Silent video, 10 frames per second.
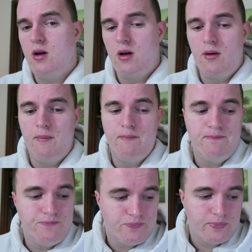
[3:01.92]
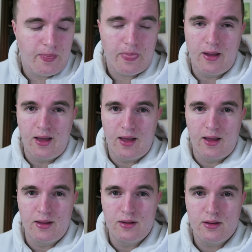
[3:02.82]
Um,
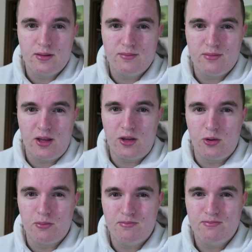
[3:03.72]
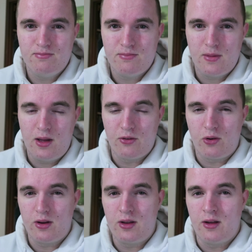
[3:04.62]
and thank you. Have a
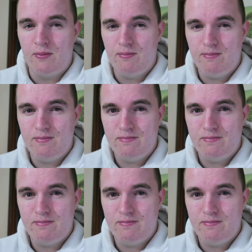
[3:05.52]
great night.